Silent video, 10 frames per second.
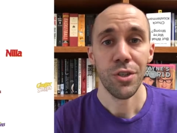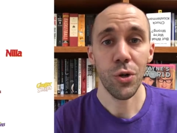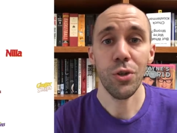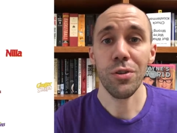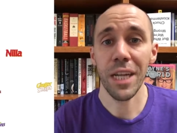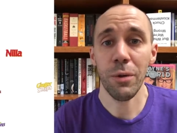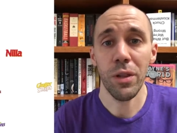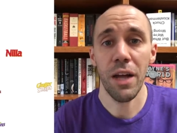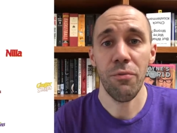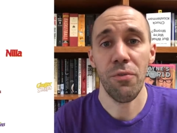So it looks like we're
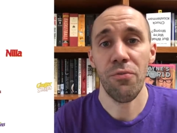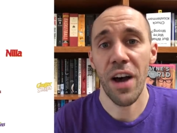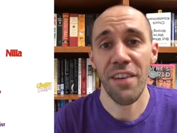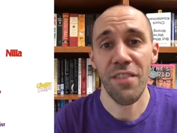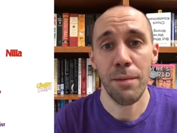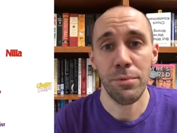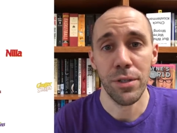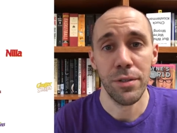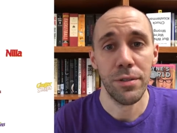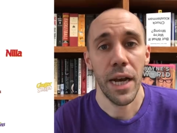left with five
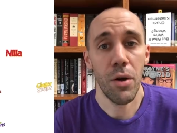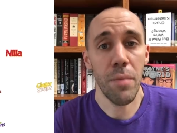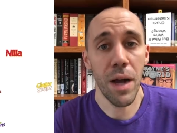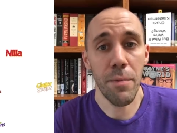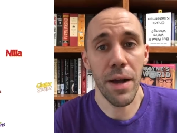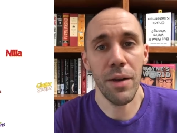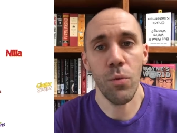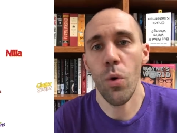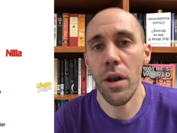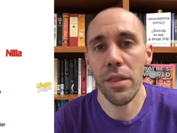options. Now in my
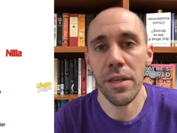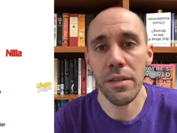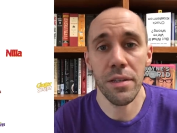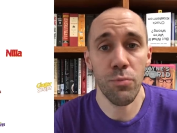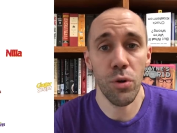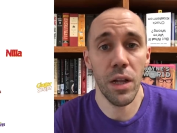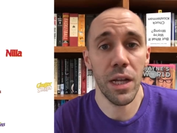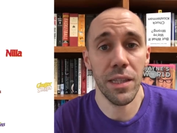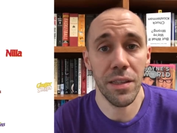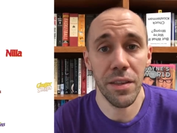mind, one of these is more
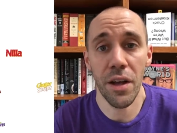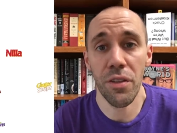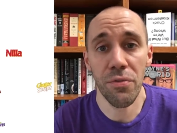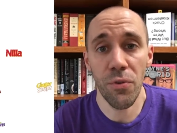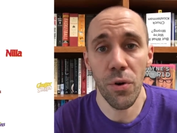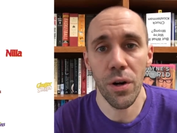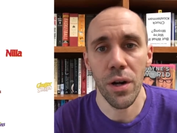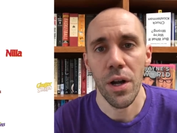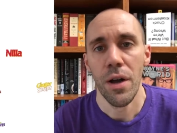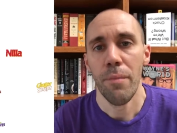likely than the other
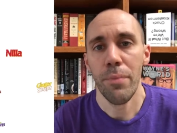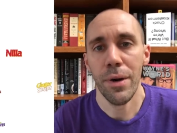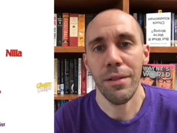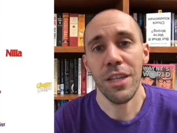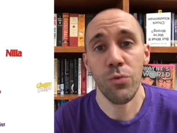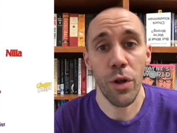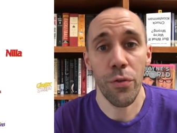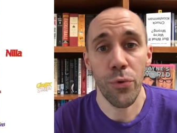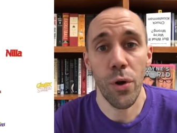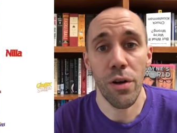four, but let's
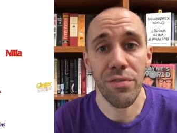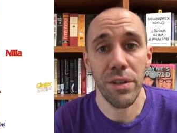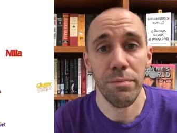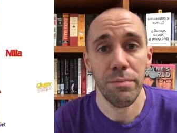run through all of them.